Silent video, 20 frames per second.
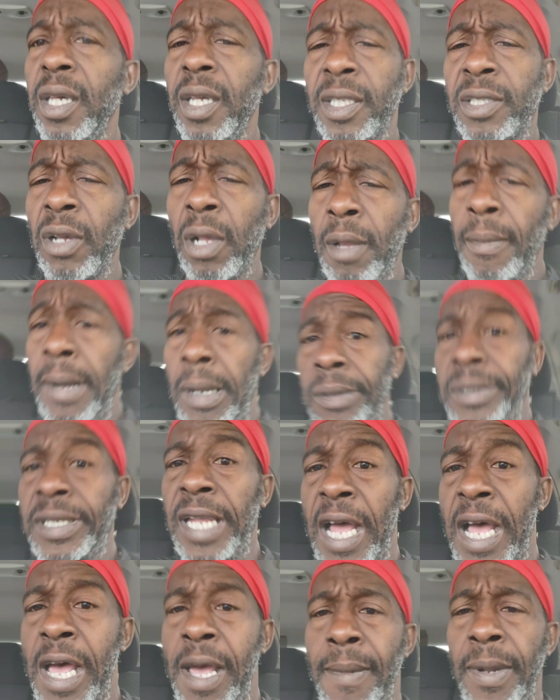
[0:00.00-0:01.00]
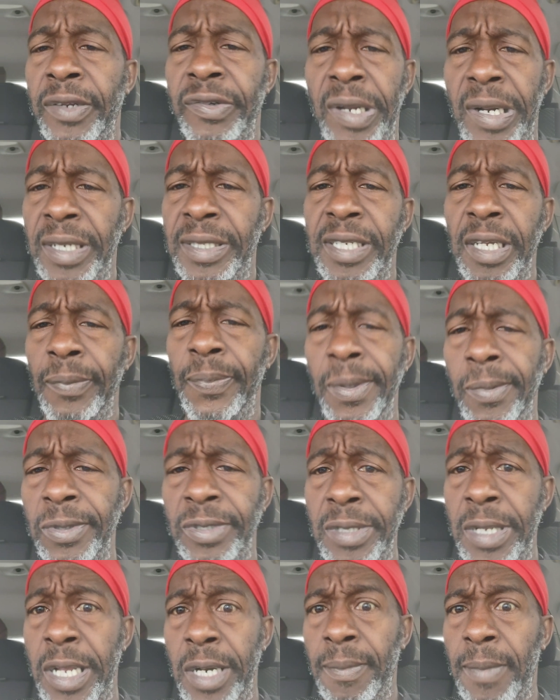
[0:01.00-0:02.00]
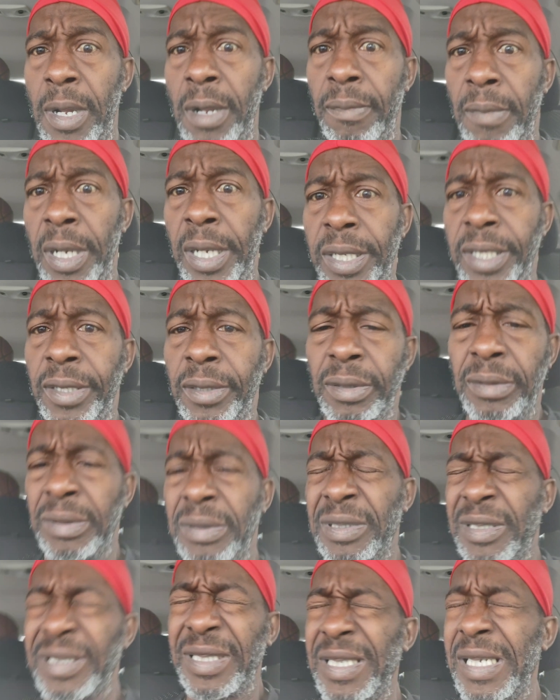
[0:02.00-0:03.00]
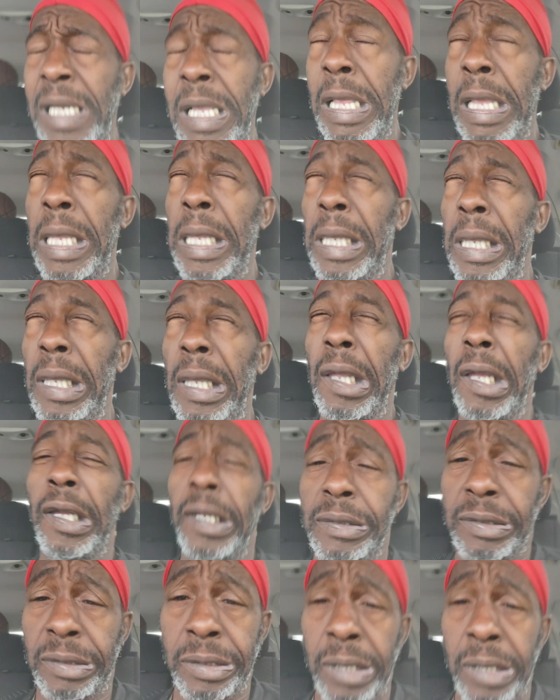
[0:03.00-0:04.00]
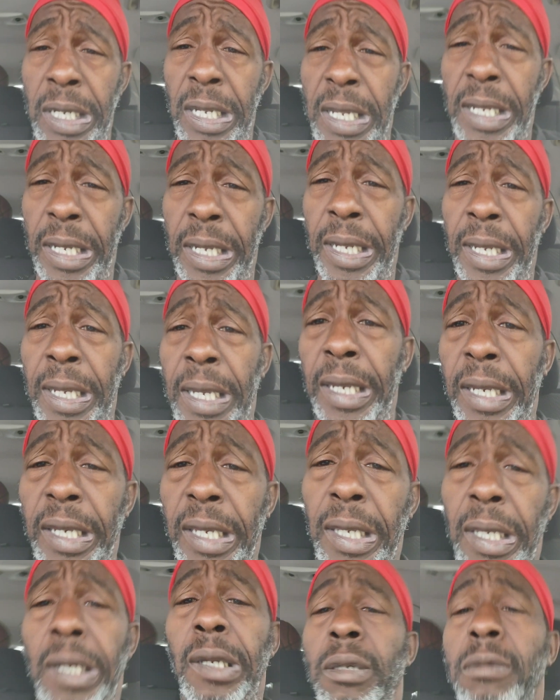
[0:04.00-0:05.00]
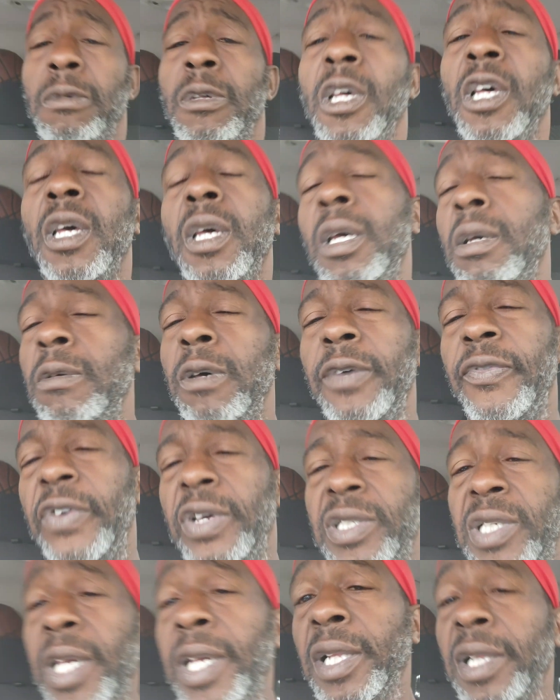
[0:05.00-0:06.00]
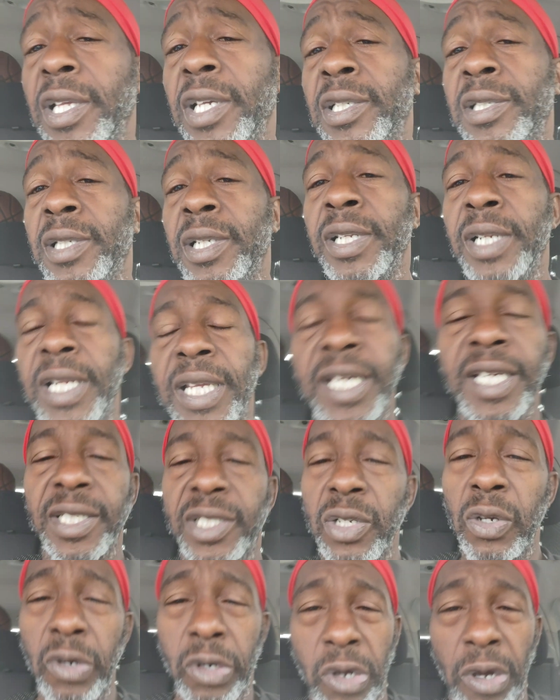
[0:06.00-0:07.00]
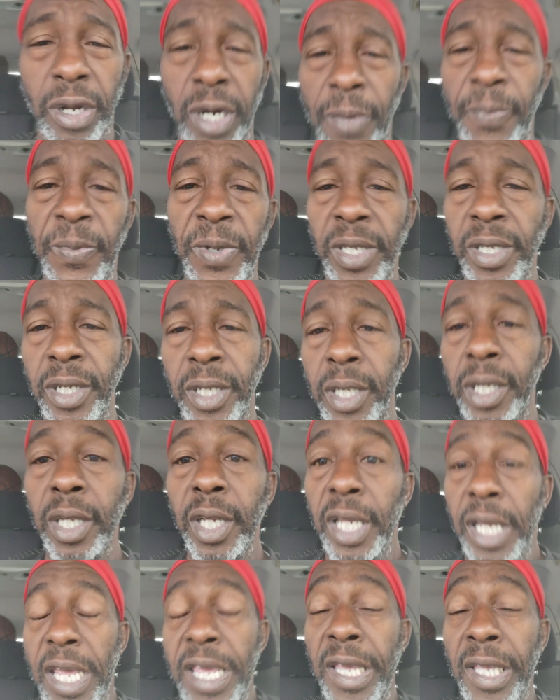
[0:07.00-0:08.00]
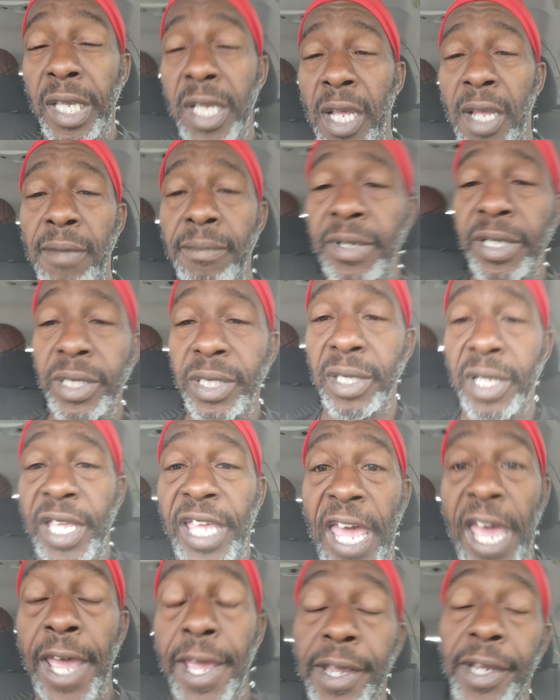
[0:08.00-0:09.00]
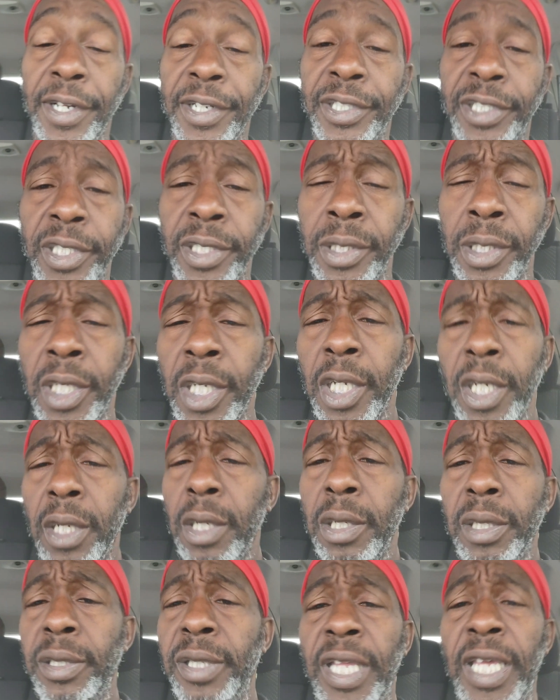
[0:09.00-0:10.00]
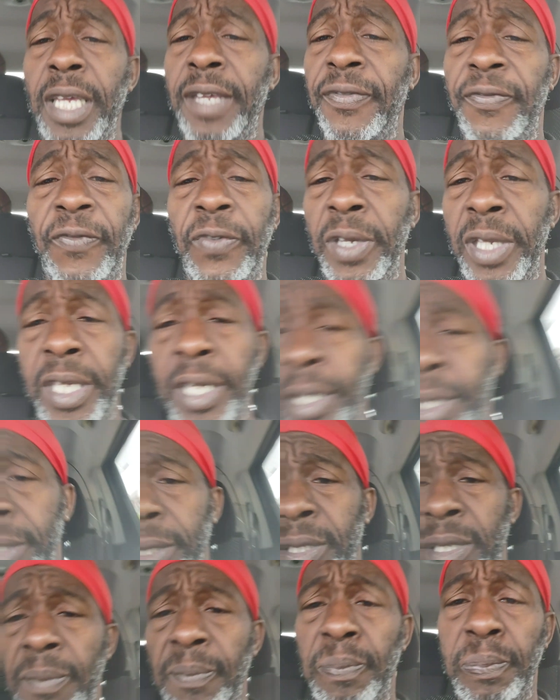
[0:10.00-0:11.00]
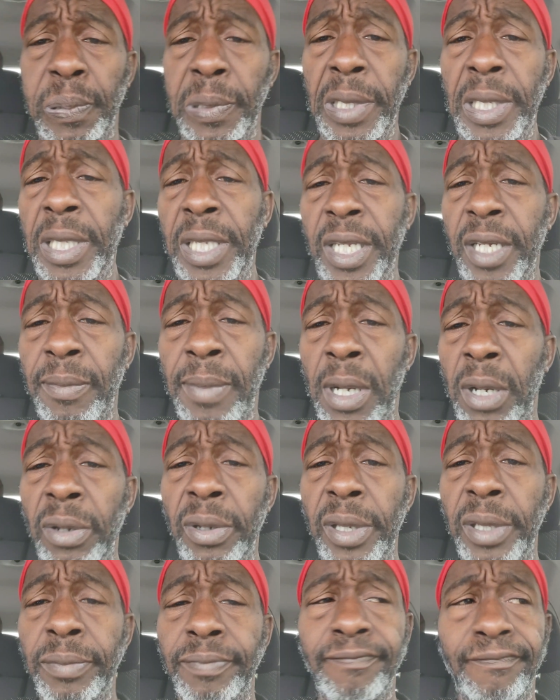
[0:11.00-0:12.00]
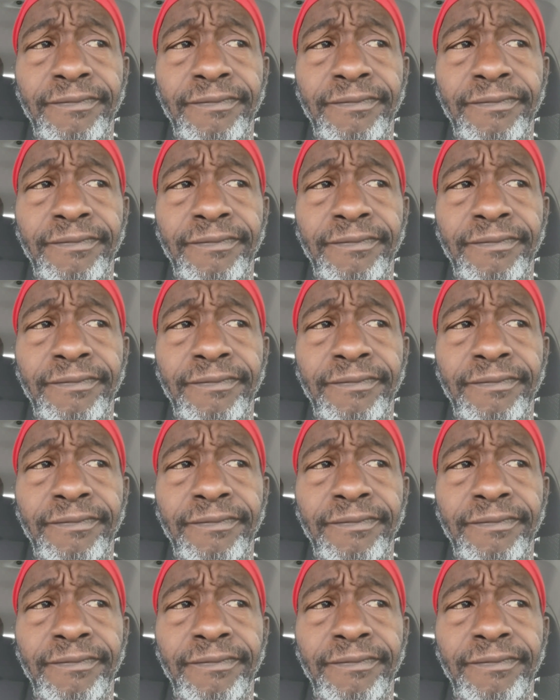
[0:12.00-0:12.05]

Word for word: It's all about time. I try to tell people it's not about money. Ah, it's time. Motherfuckers ain't listening. They get so caught up in the income and the cash and they forget completely about